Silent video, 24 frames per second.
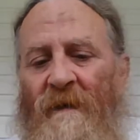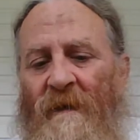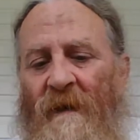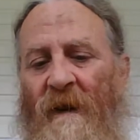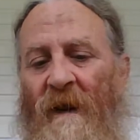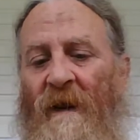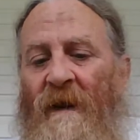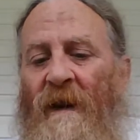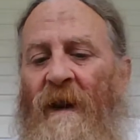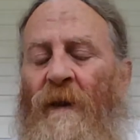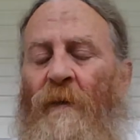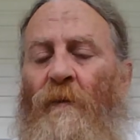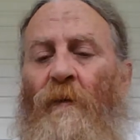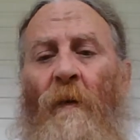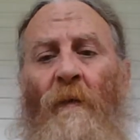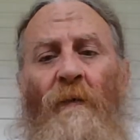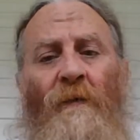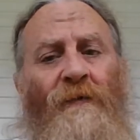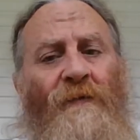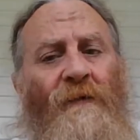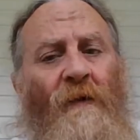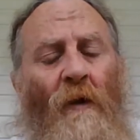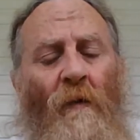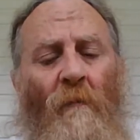and he
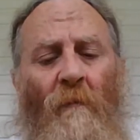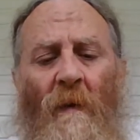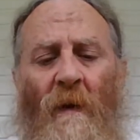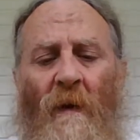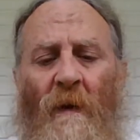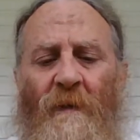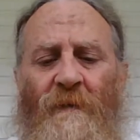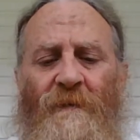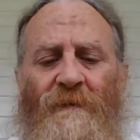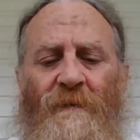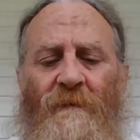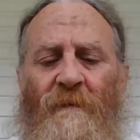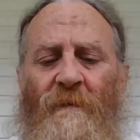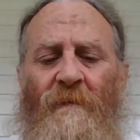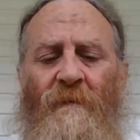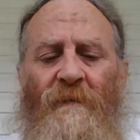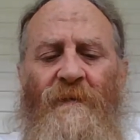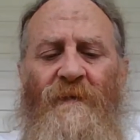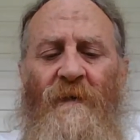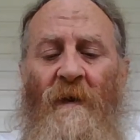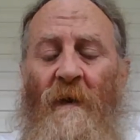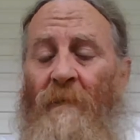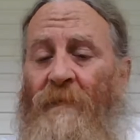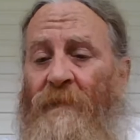wants so much
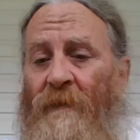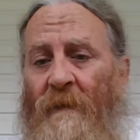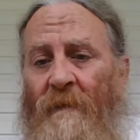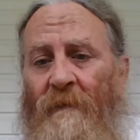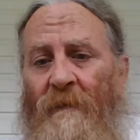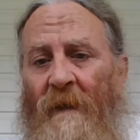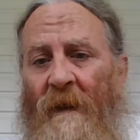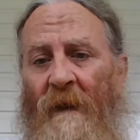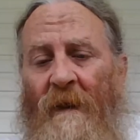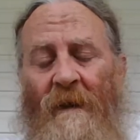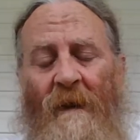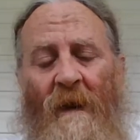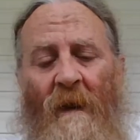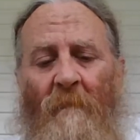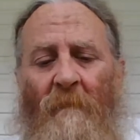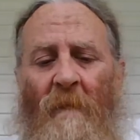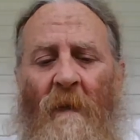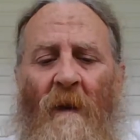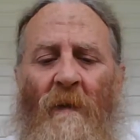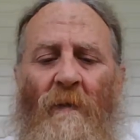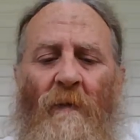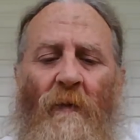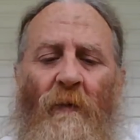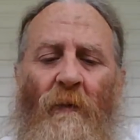something, and I'm
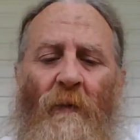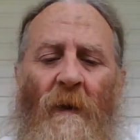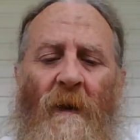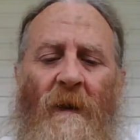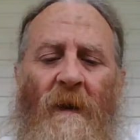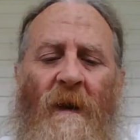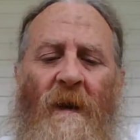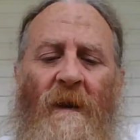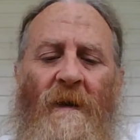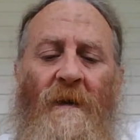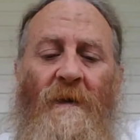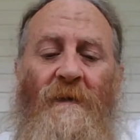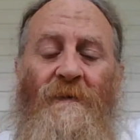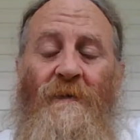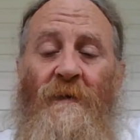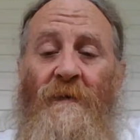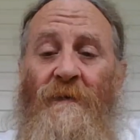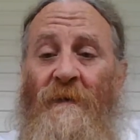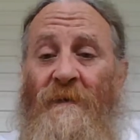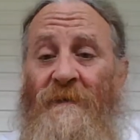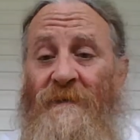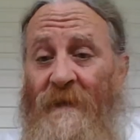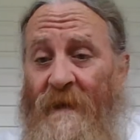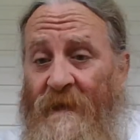not going to really get into
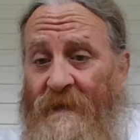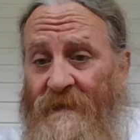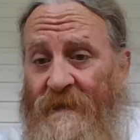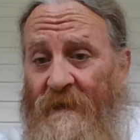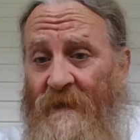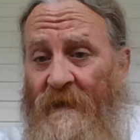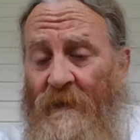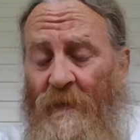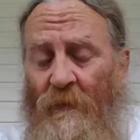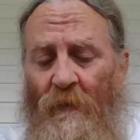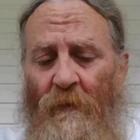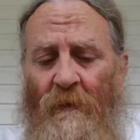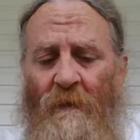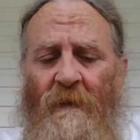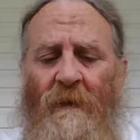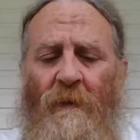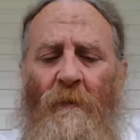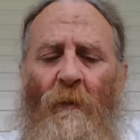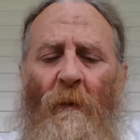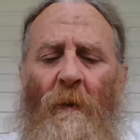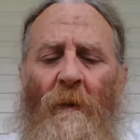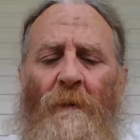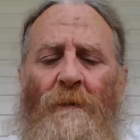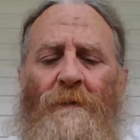the detail of what he
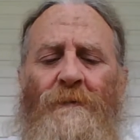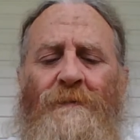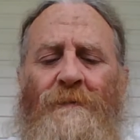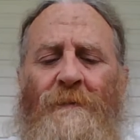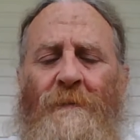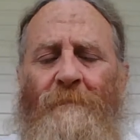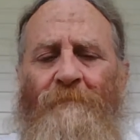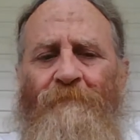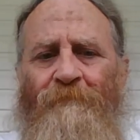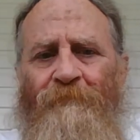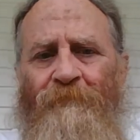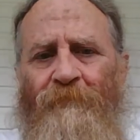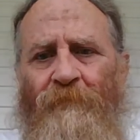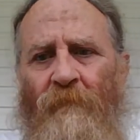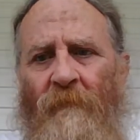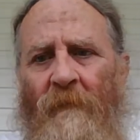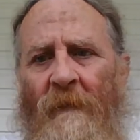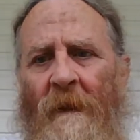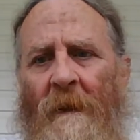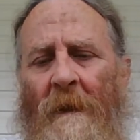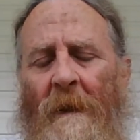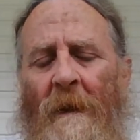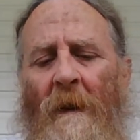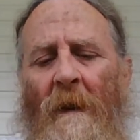wants,
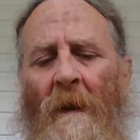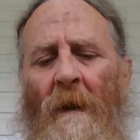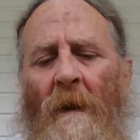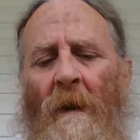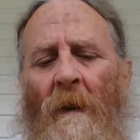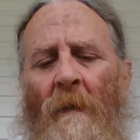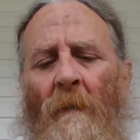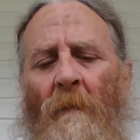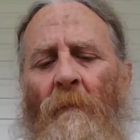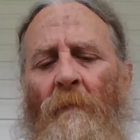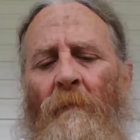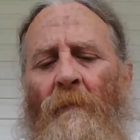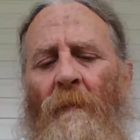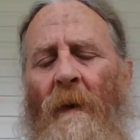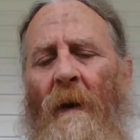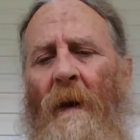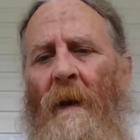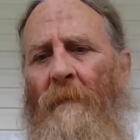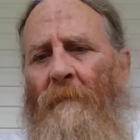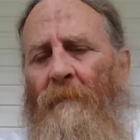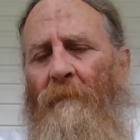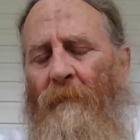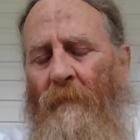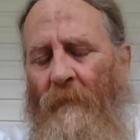
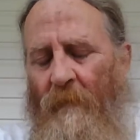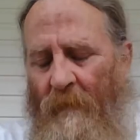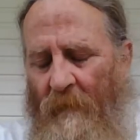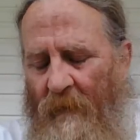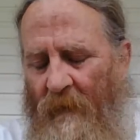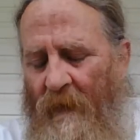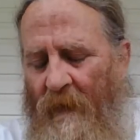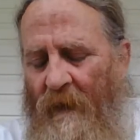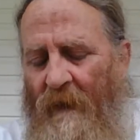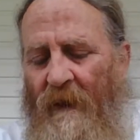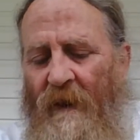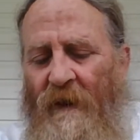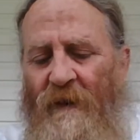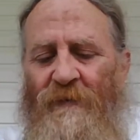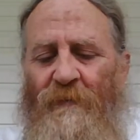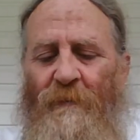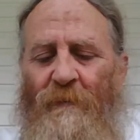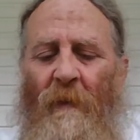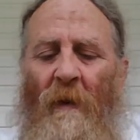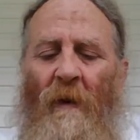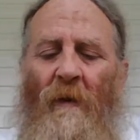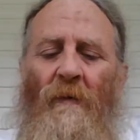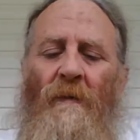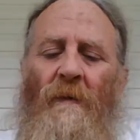but he
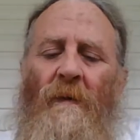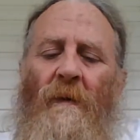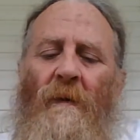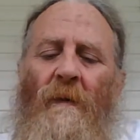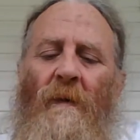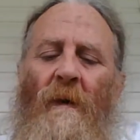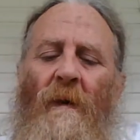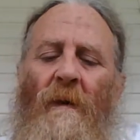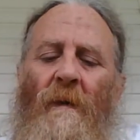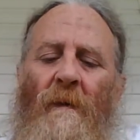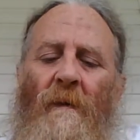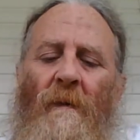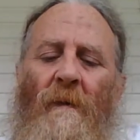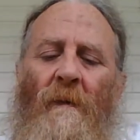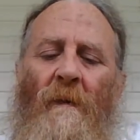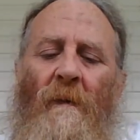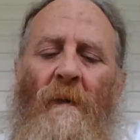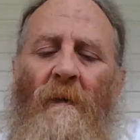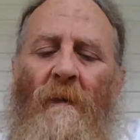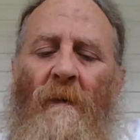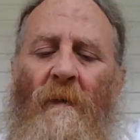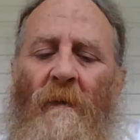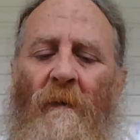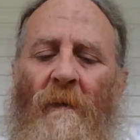spoke
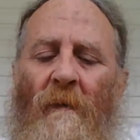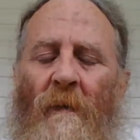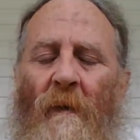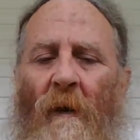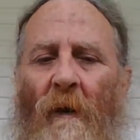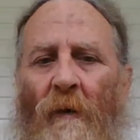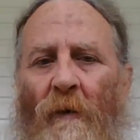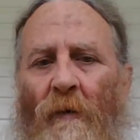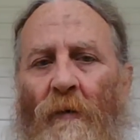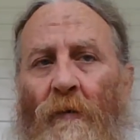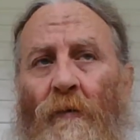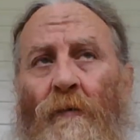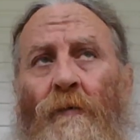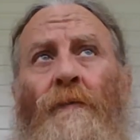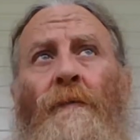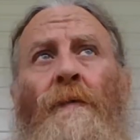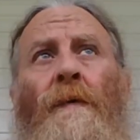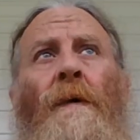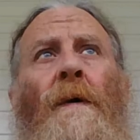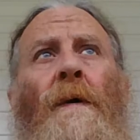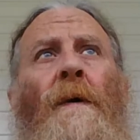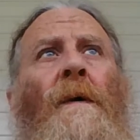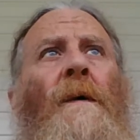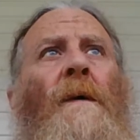on
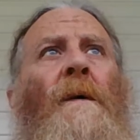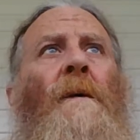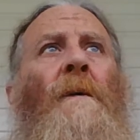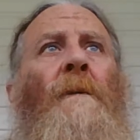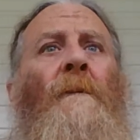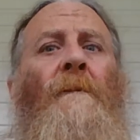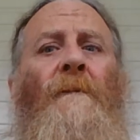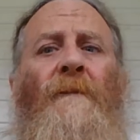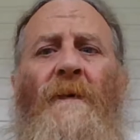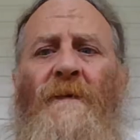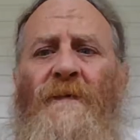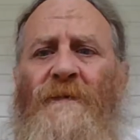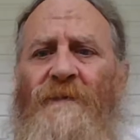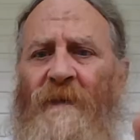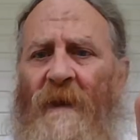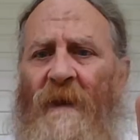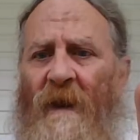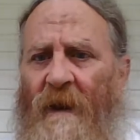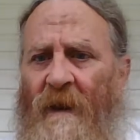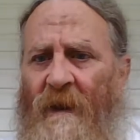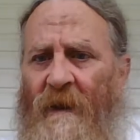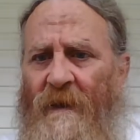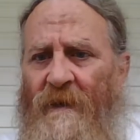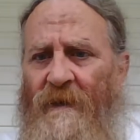this
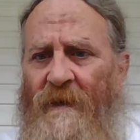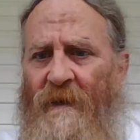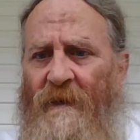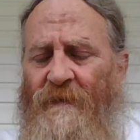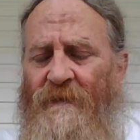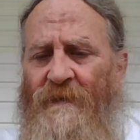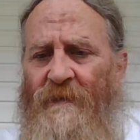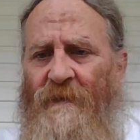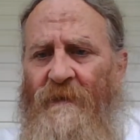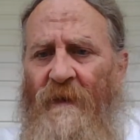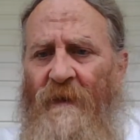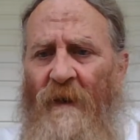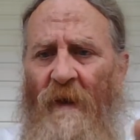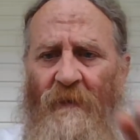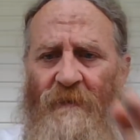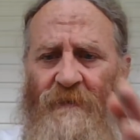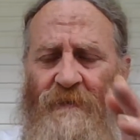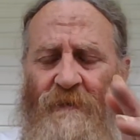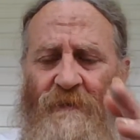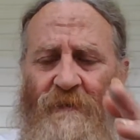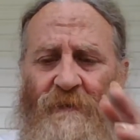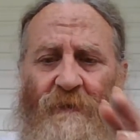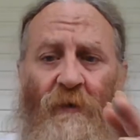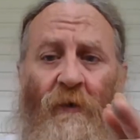thing that
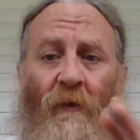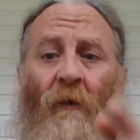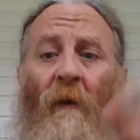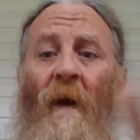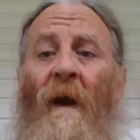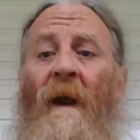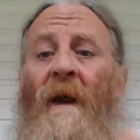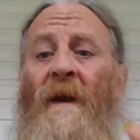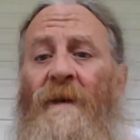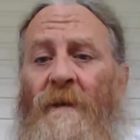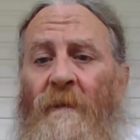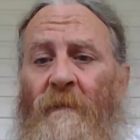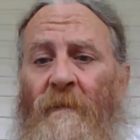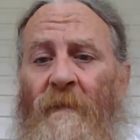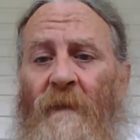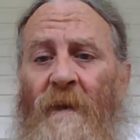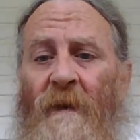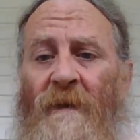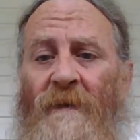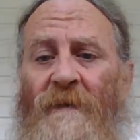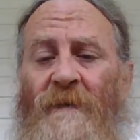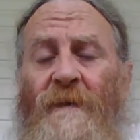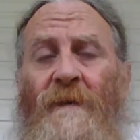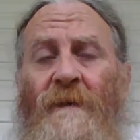causes great
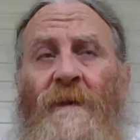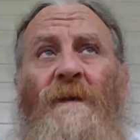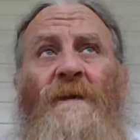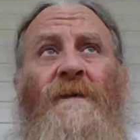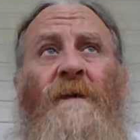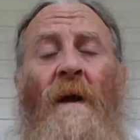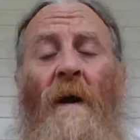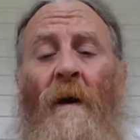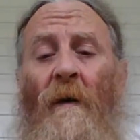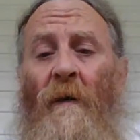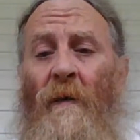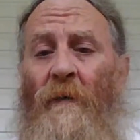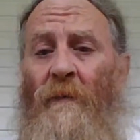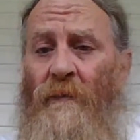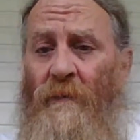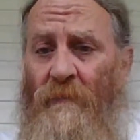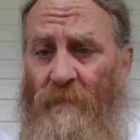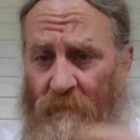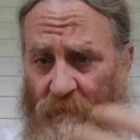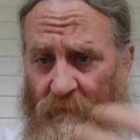division. It's called